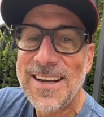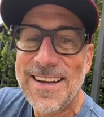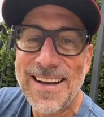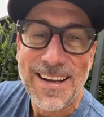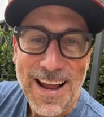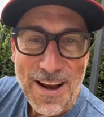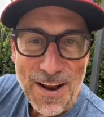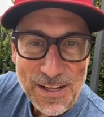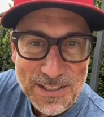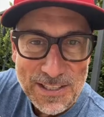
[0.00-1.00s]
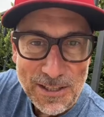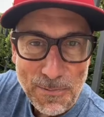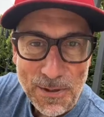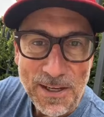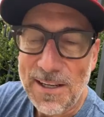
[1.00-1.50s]
and
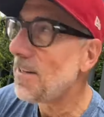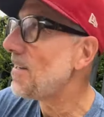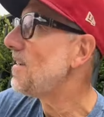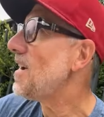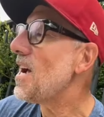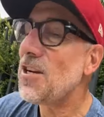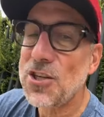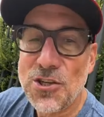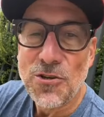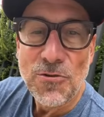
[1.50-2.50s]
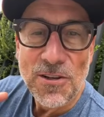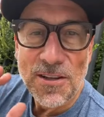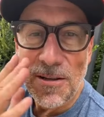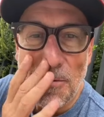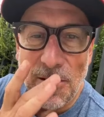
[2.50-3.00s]
slip it in and shoot,
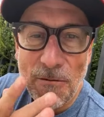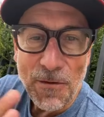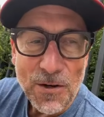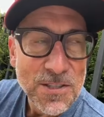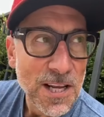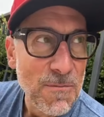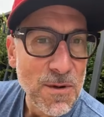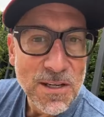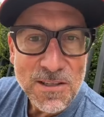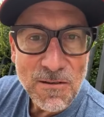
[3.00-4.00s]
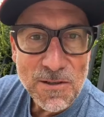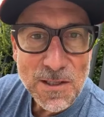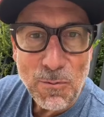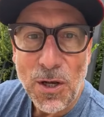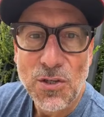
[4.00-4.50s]
the first 10 minutes of his
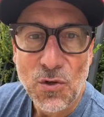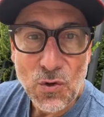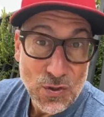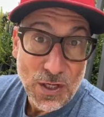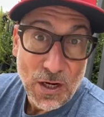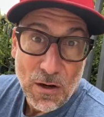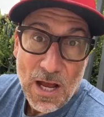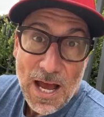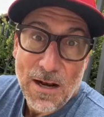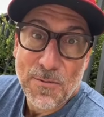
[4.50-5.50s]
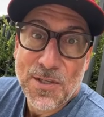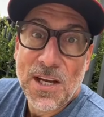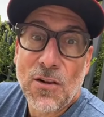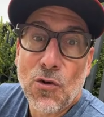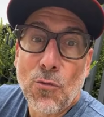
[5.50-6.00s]
special looks like an Adam
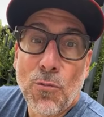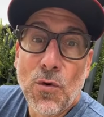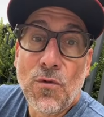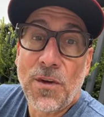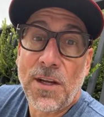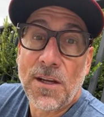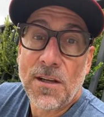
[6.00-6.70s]
Sandler movie.